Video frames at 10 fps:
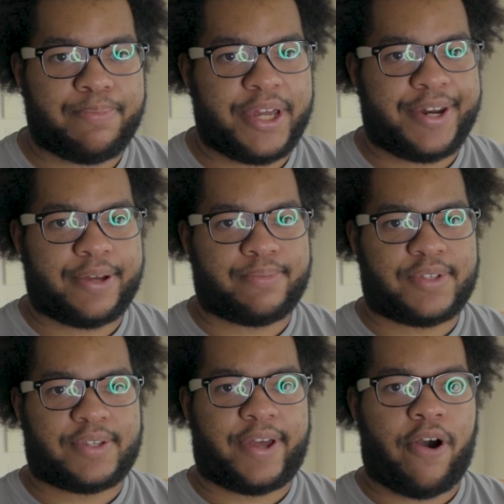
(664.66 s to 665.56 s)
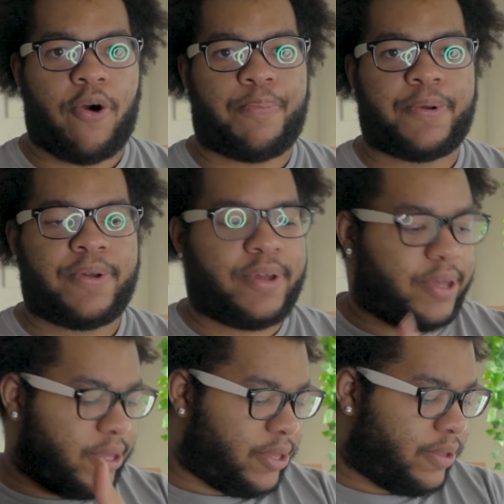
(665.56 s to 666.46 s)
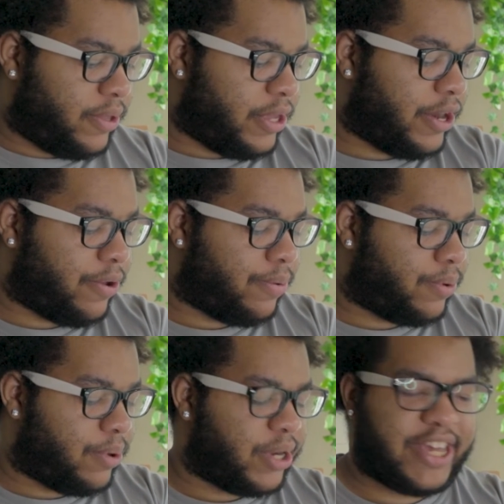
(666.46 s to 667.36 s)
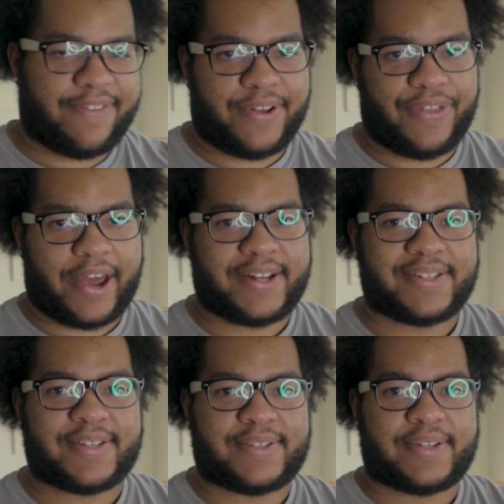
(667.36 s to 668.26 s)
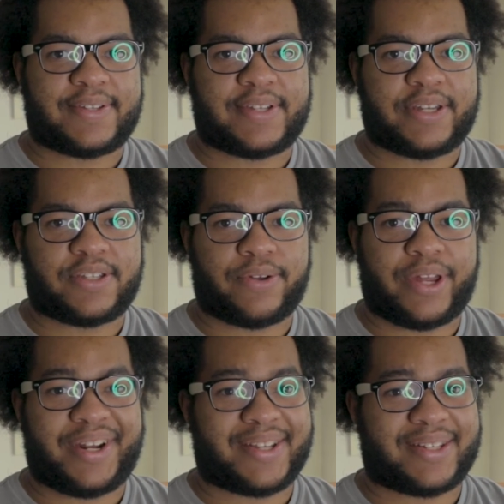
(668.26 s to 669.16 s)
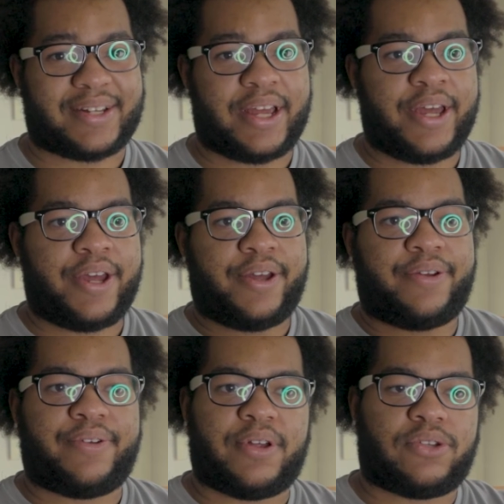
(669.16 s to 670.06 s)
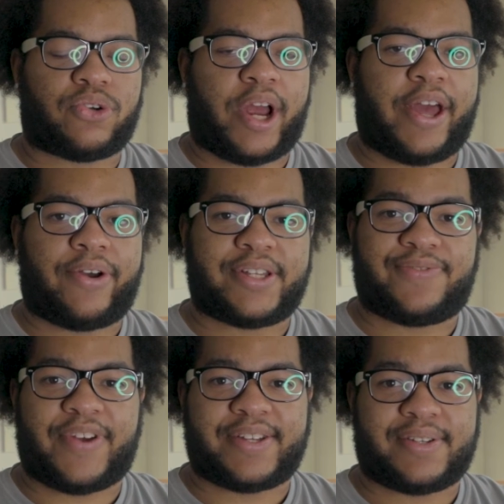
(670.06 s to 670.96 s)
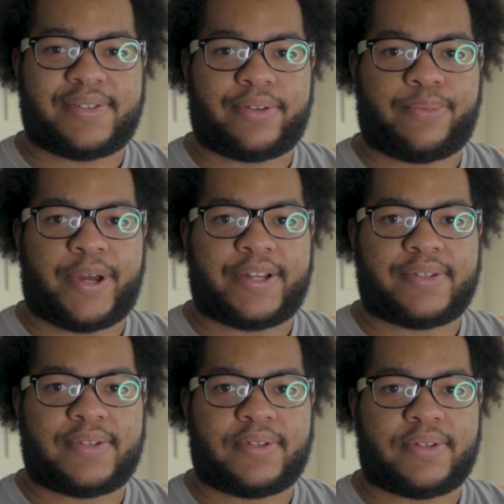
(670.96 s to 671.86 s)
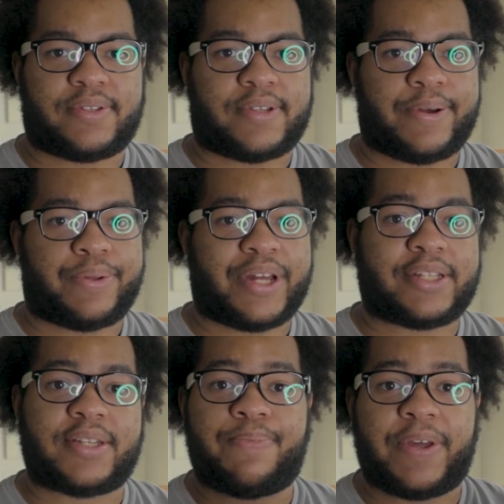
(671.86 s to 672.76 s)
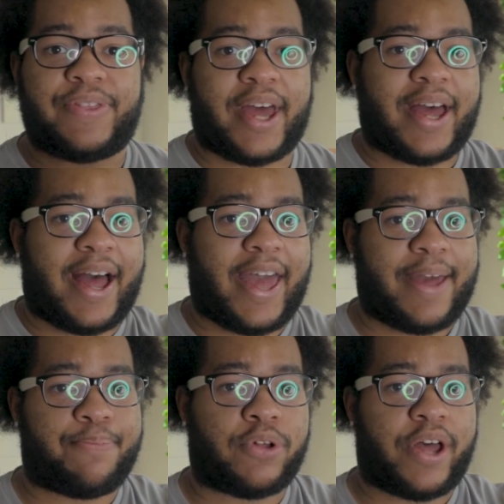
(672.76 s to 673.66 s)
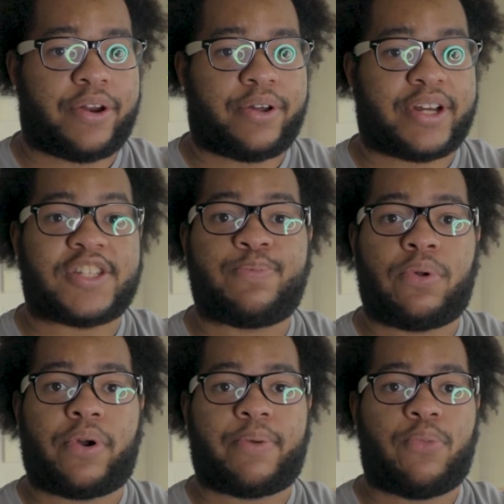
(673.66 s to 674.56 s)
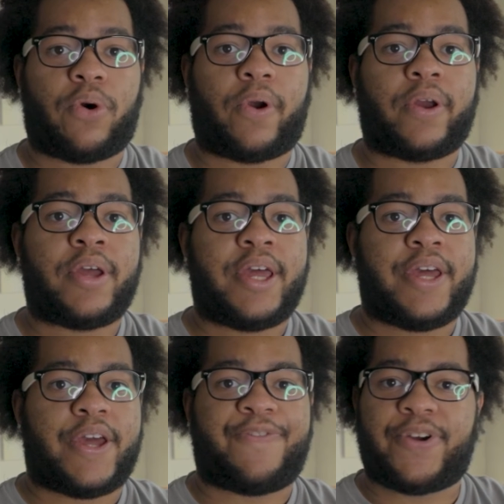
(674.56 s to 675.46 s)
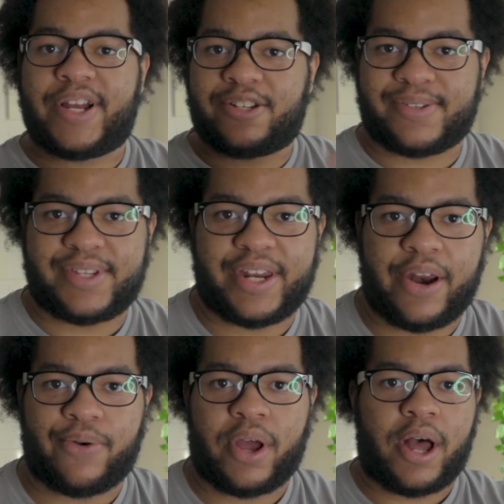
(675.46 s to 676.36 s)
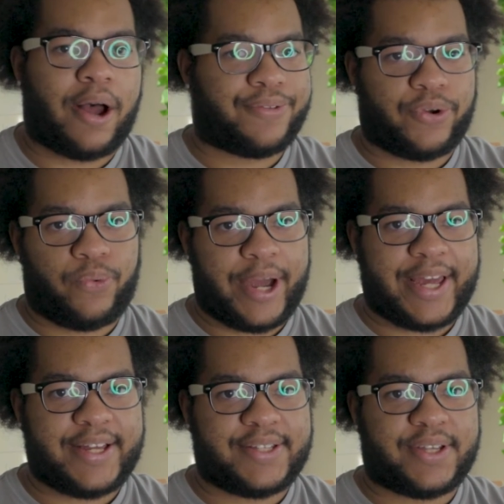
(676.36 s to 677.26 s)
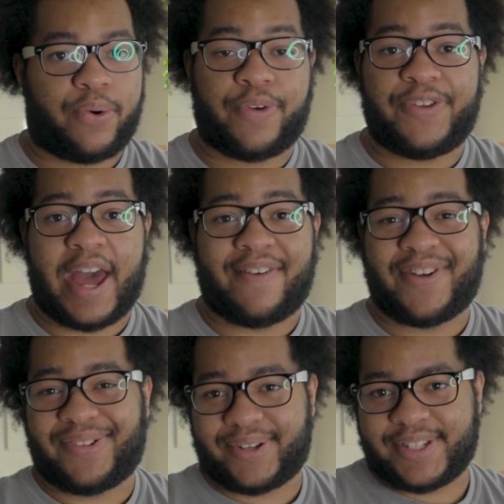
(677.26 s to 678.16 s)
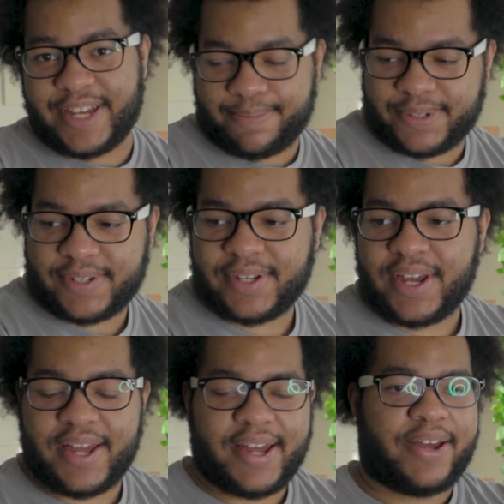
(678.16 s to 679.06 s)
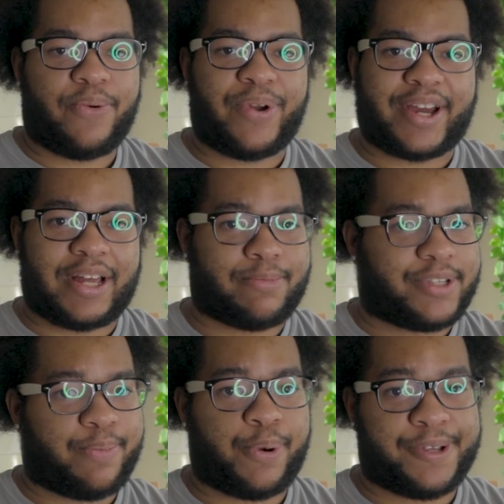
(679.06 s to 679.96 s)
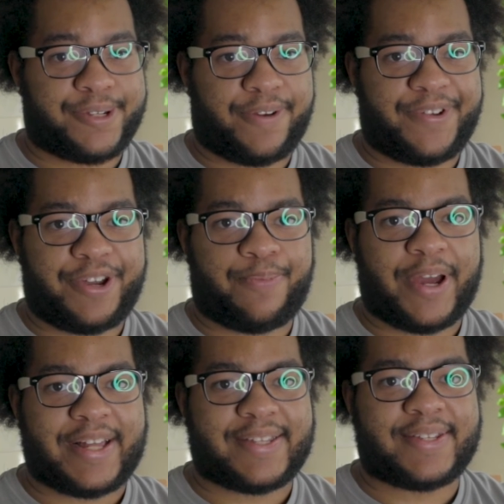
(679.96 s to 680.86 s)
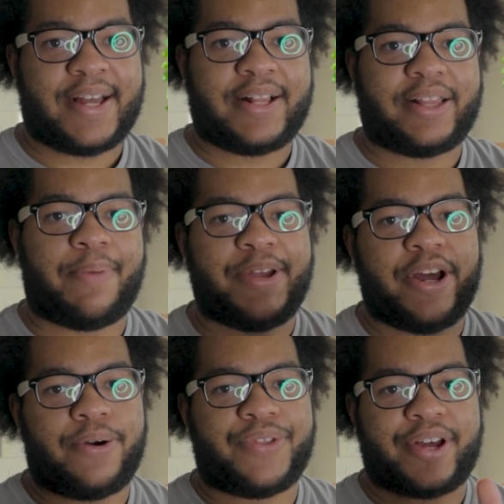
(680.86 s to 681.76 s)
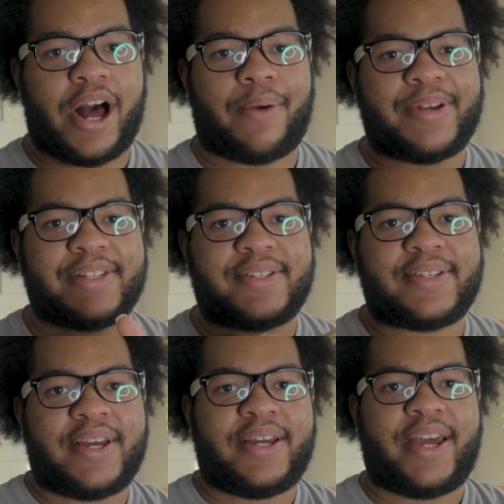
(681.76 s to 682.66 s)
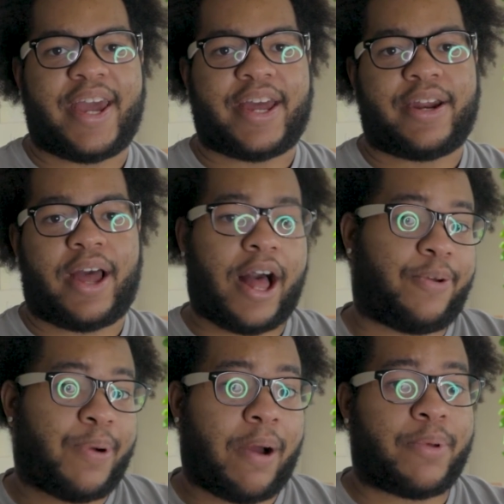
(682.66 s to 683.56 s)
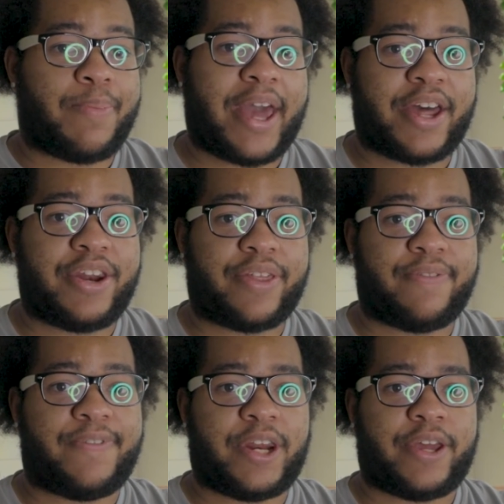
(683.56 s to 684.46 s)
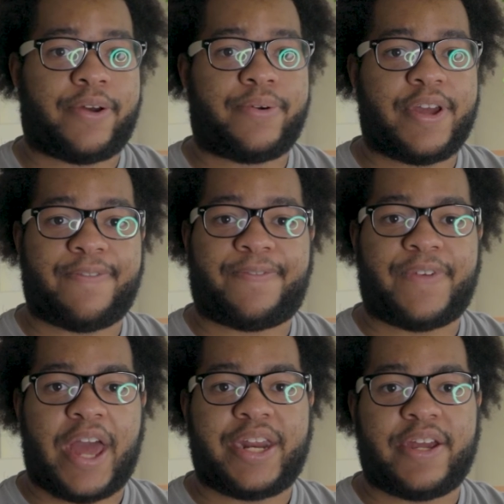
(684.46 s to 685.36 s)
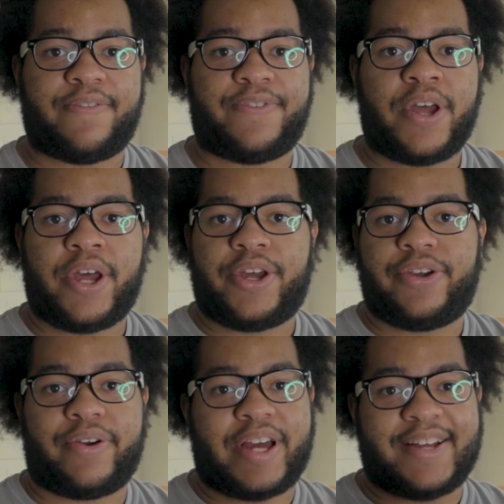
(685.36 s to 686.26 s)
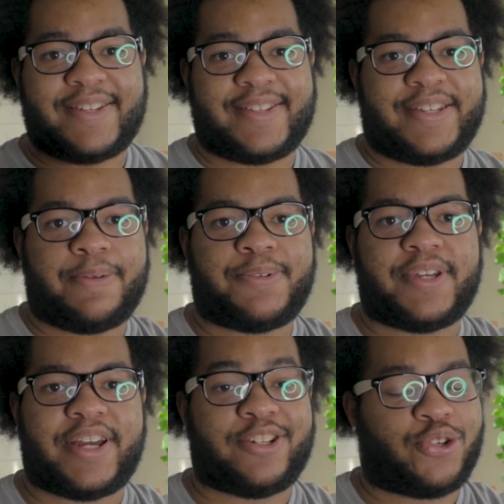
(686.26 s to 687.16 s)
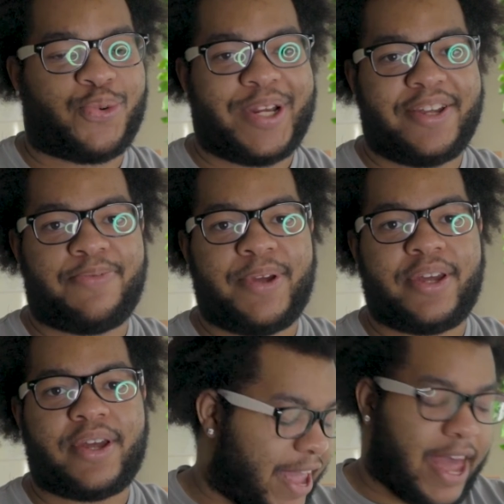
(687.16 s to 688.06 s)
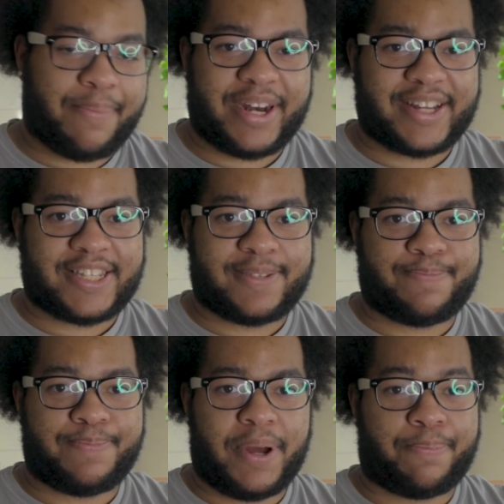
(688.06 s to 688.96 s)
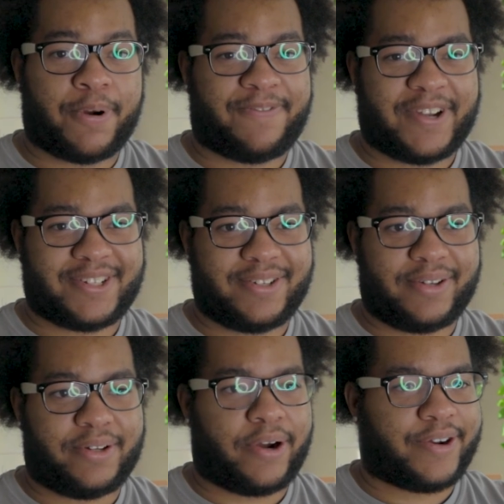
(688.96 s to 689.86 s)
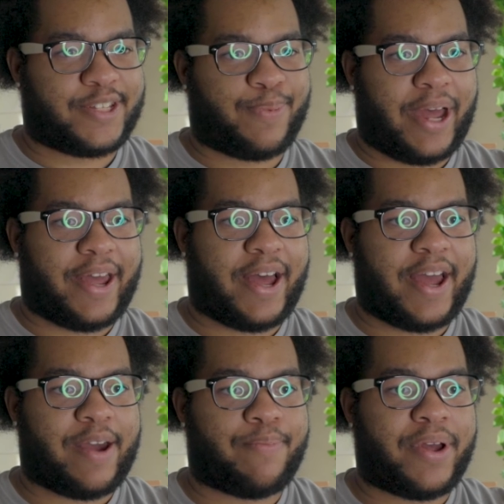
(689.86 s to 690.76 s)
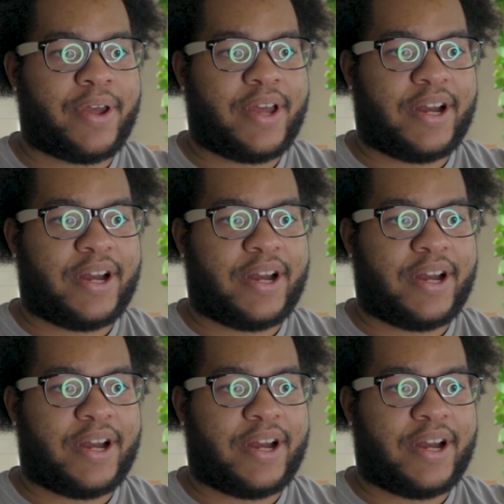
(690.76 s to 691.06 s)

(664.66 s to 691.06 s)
mediums to help, you know, give it that consistency so it doesn't dry out as fast as other paints. And so that's something that I plan on exploring more. If you're interested in other ways, or if you have other tips when it comes to preserving your paints, let me know in the comments, and I'll probably make another video if any of you guys' tips intrigue me. I am a professional artist, but I am